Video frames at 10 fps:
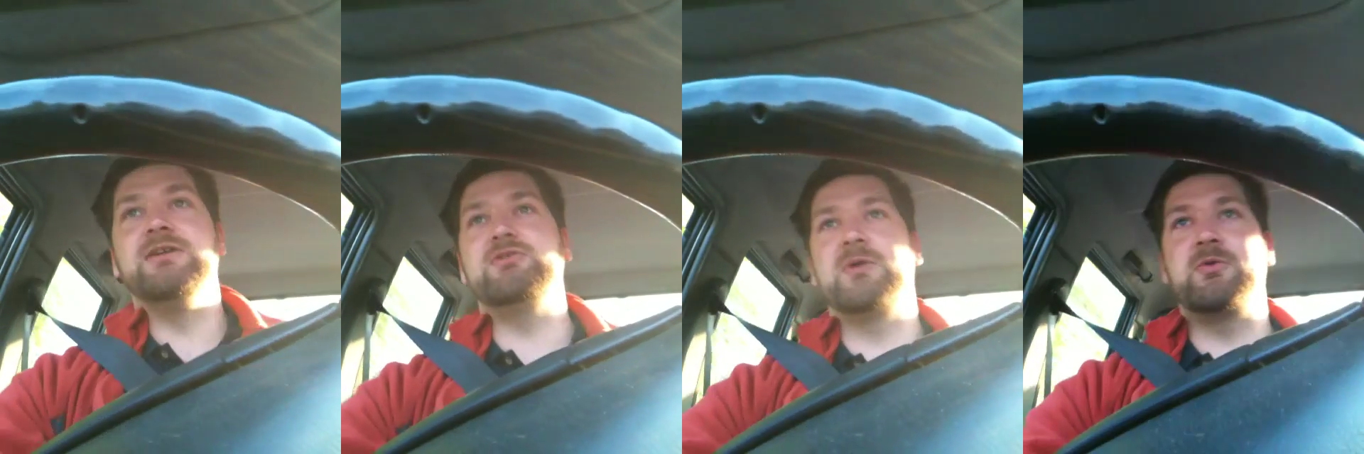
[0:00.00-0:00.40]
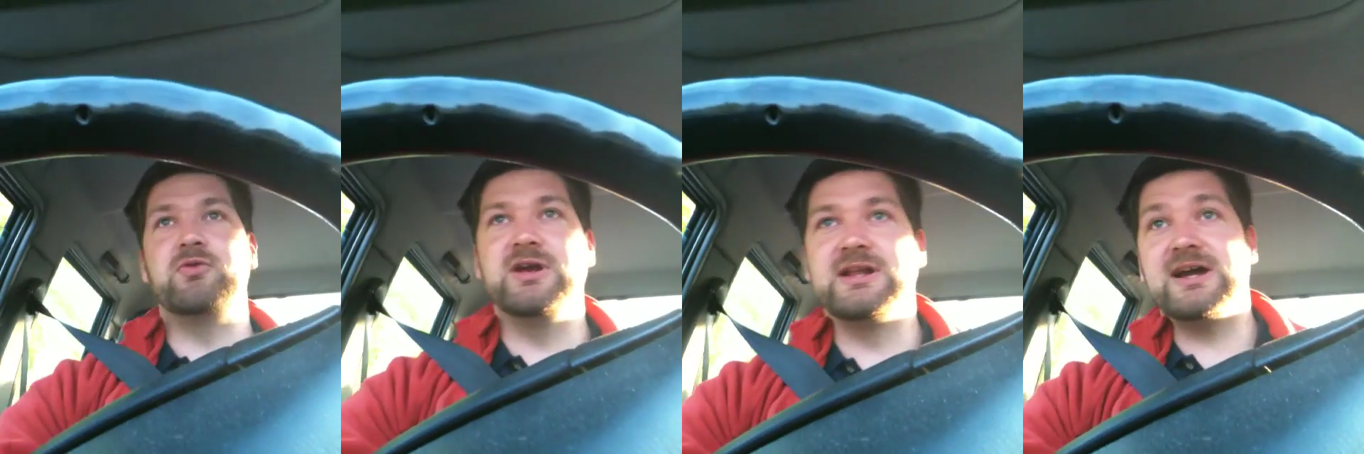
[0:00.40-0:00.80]
if you maybe
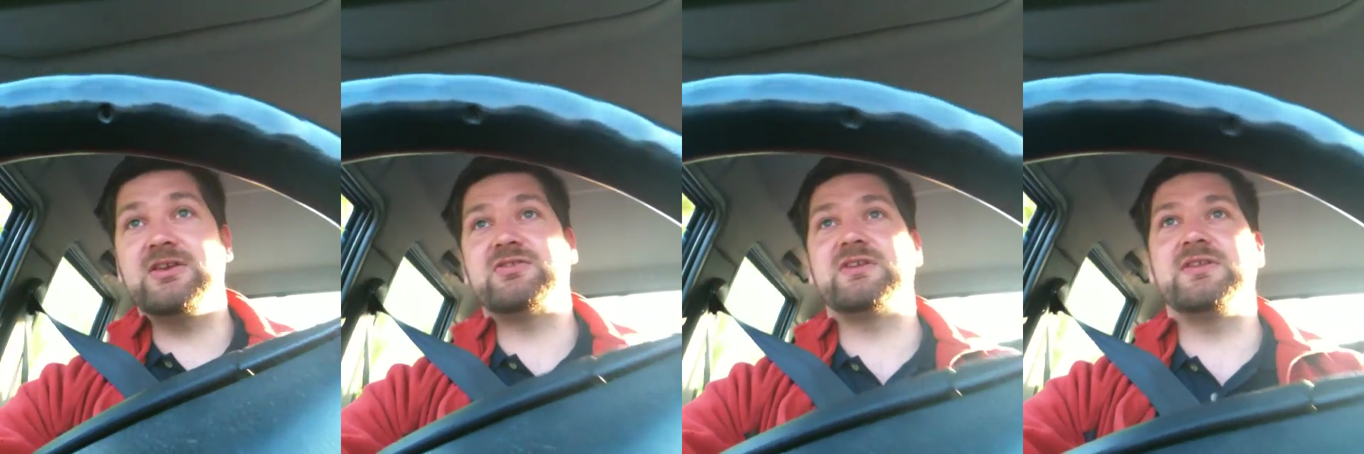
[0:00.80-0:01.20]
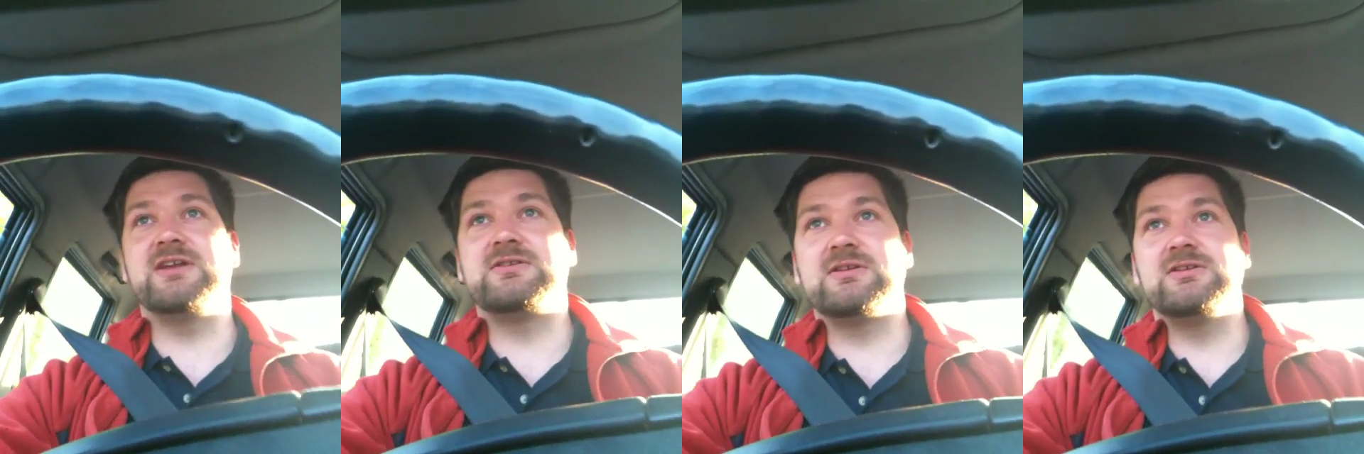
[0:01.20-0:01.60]
realize
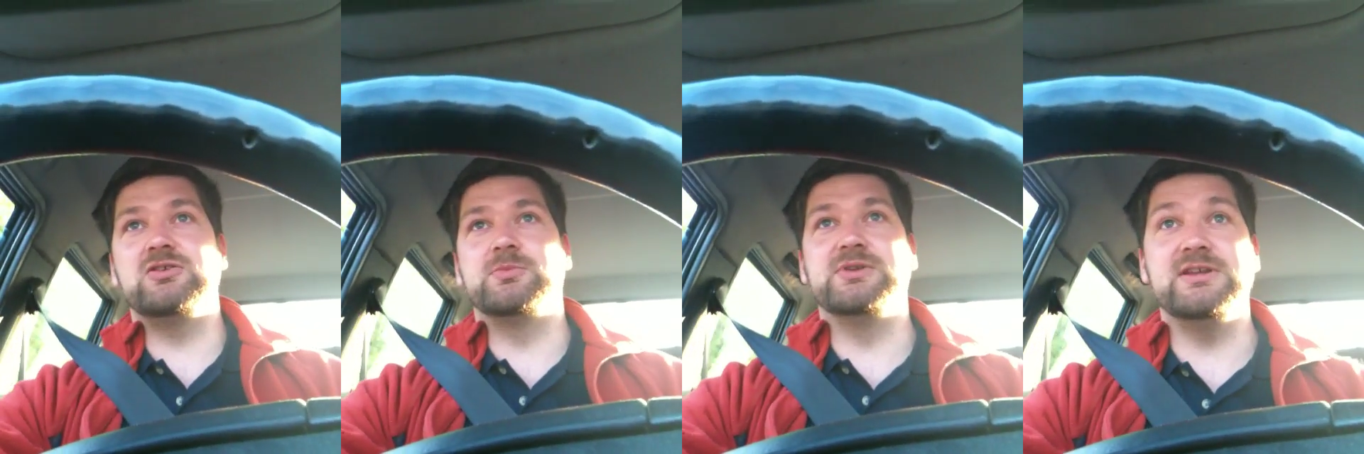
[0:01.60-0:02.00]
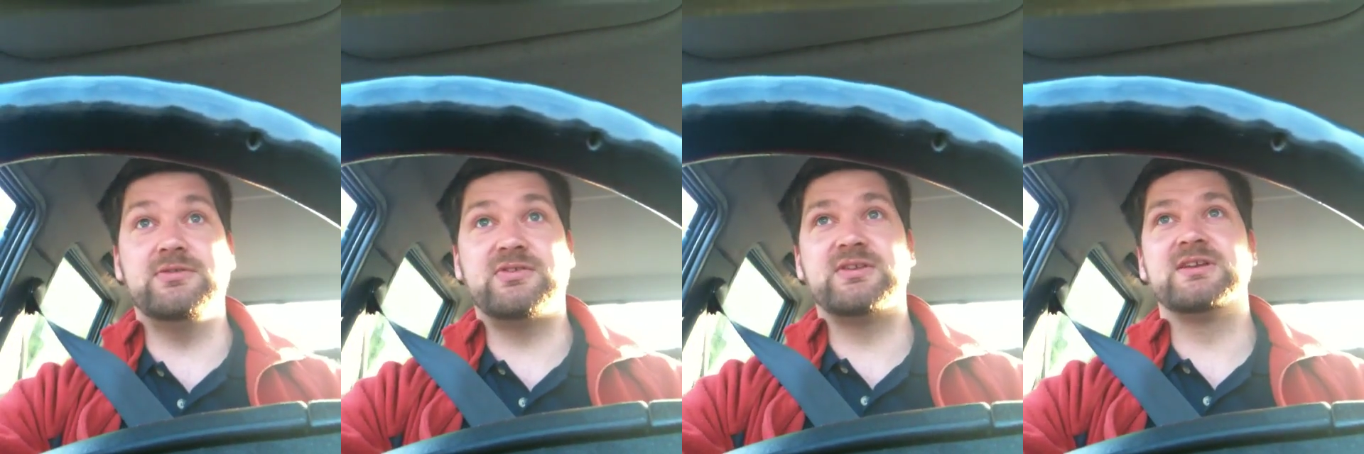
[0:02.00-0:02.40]
that your
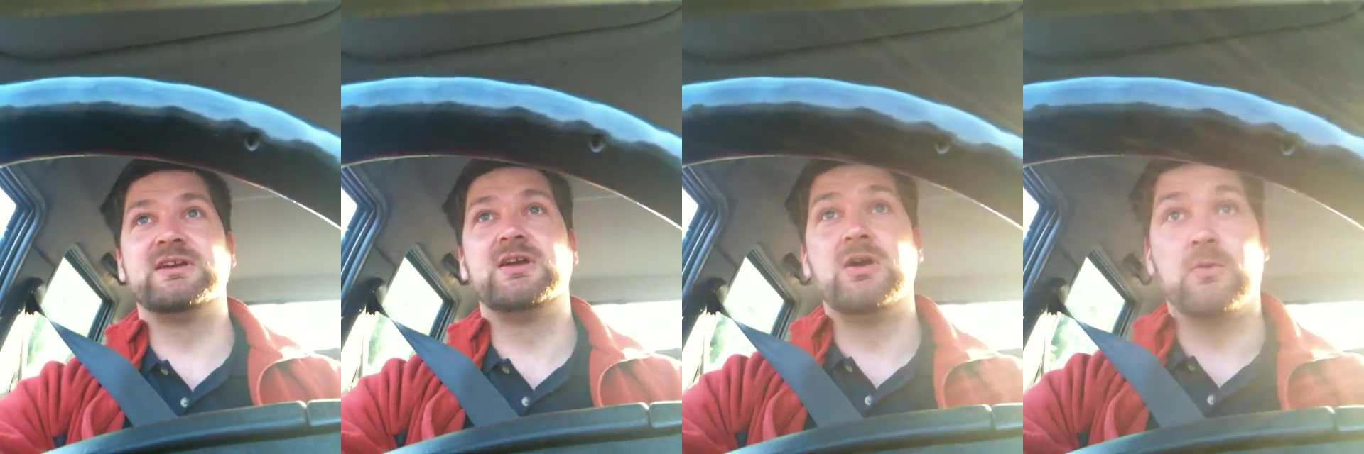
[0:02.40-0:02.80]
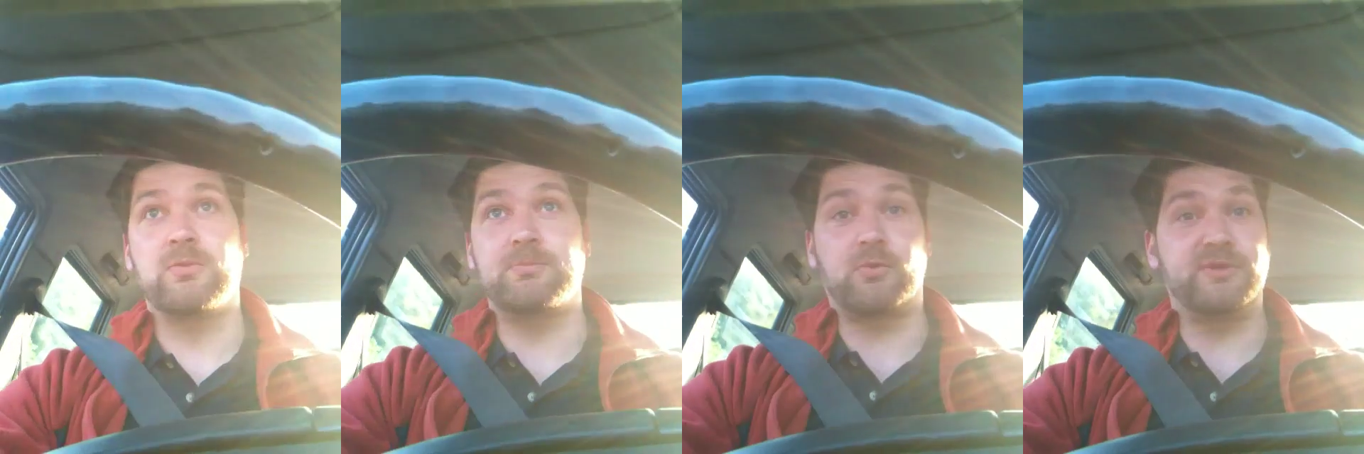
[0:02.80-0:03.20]
beliefs,
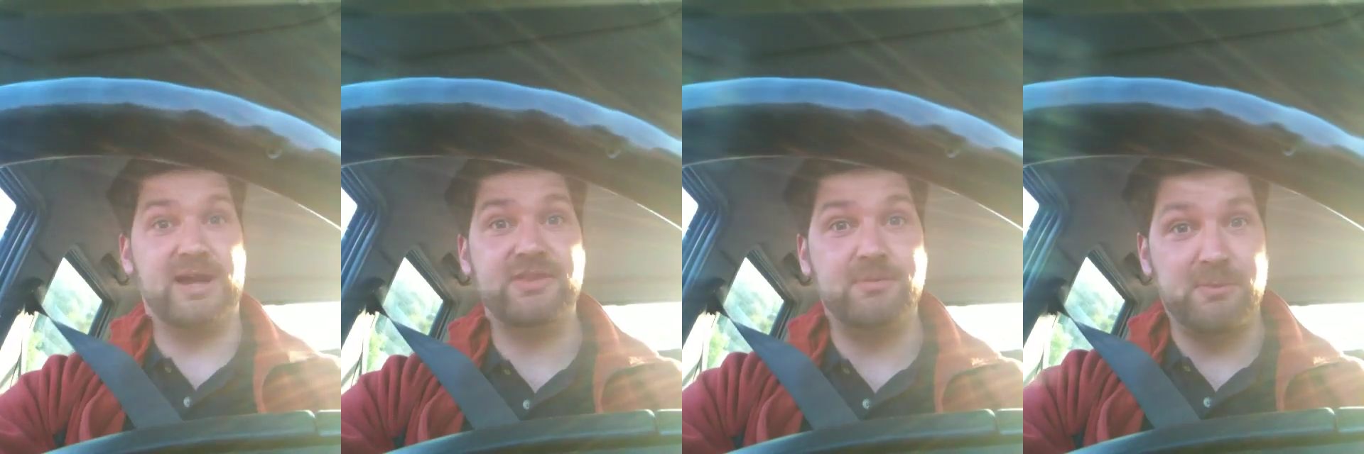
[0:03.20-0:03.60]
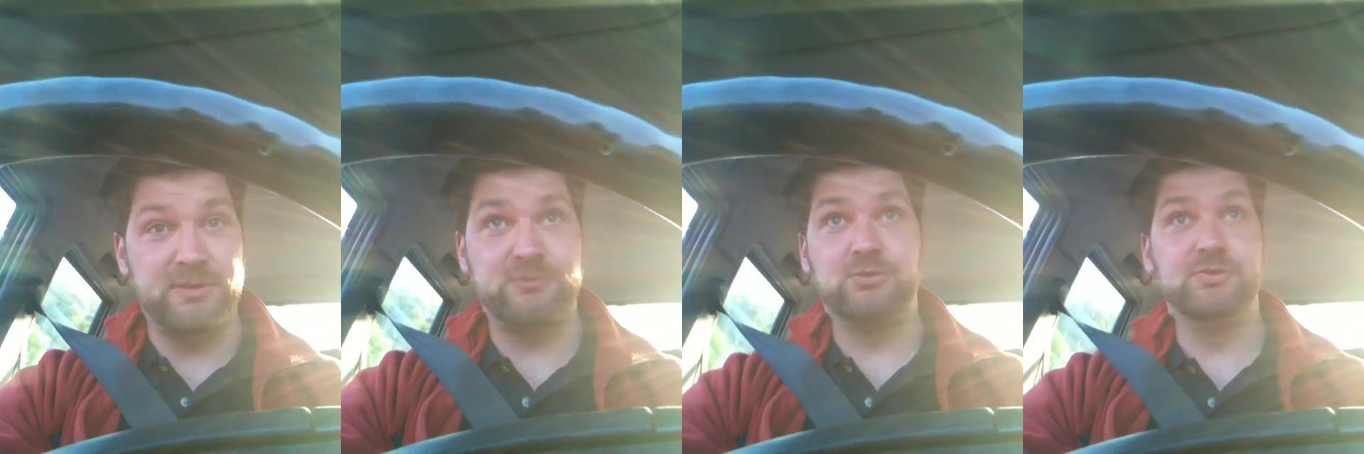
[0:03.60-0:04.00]
what probably other people
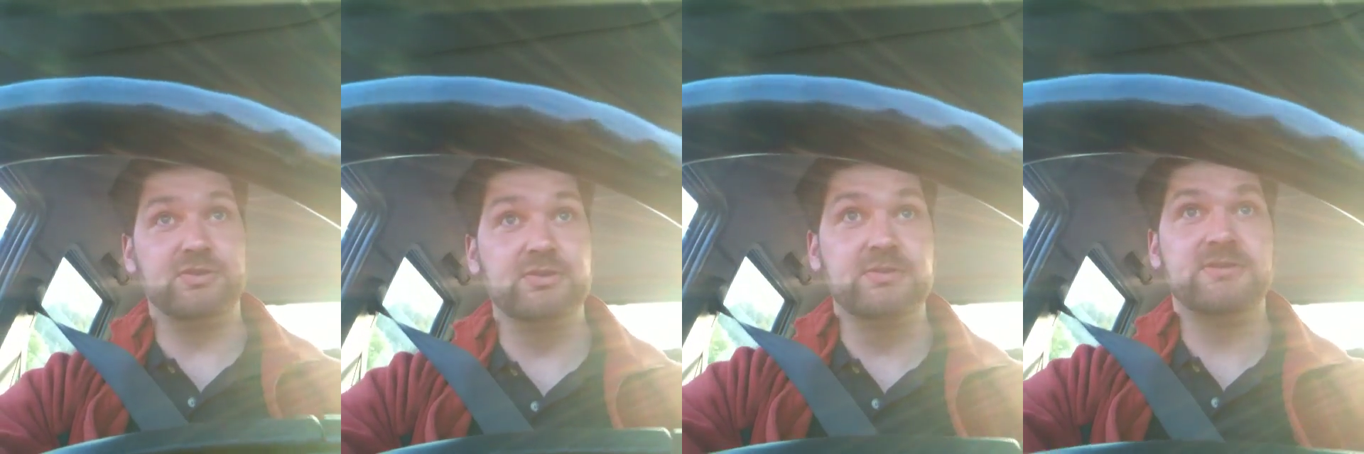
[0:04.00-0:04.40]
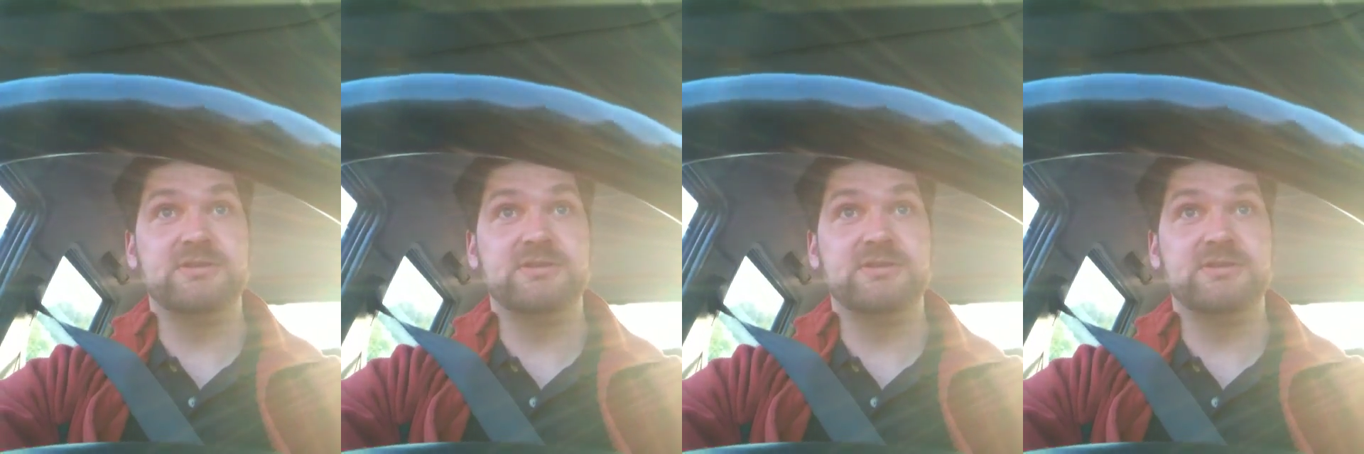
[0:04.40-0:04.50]
have told you,